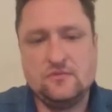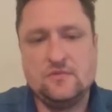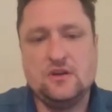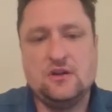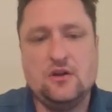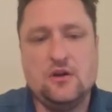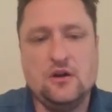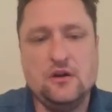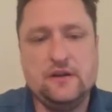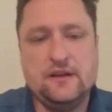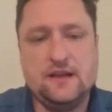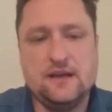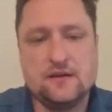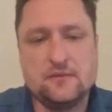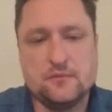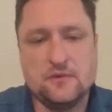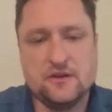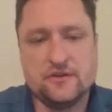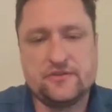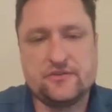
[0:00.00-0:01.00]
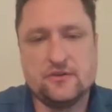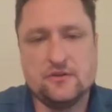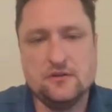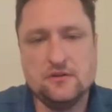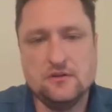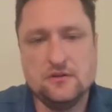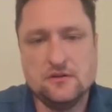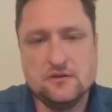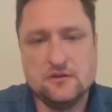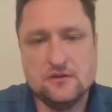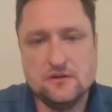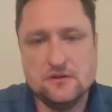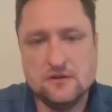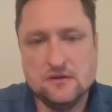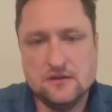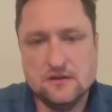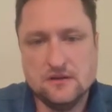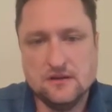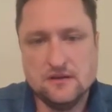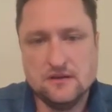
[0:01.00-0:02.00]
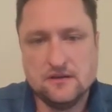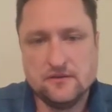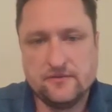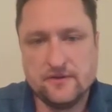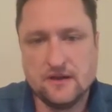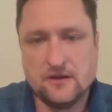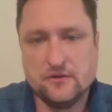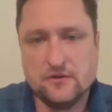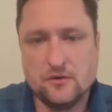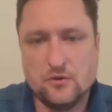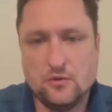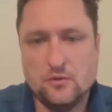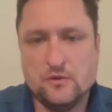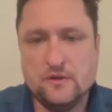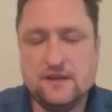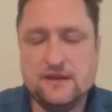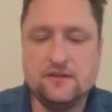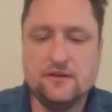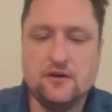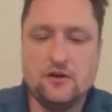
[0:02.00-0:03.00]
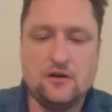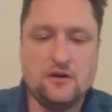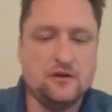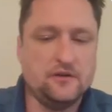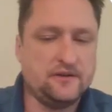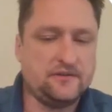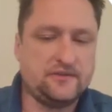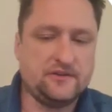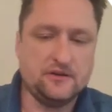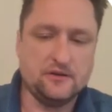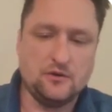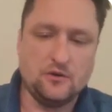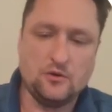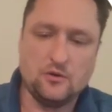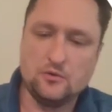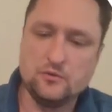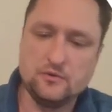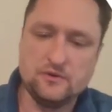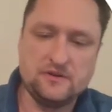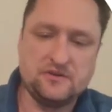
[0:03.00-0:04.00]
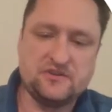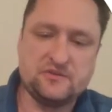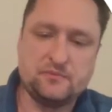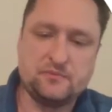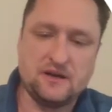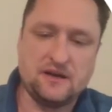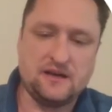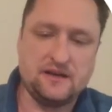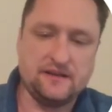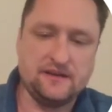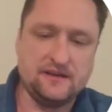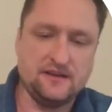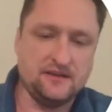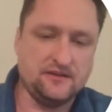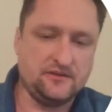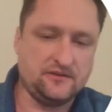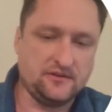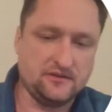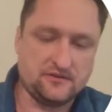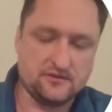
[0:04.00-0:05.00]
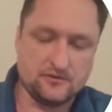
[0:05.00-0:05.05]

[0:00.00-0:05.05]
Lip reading: Cardiac muscle, found only in the heart. It's the only spot it is. It's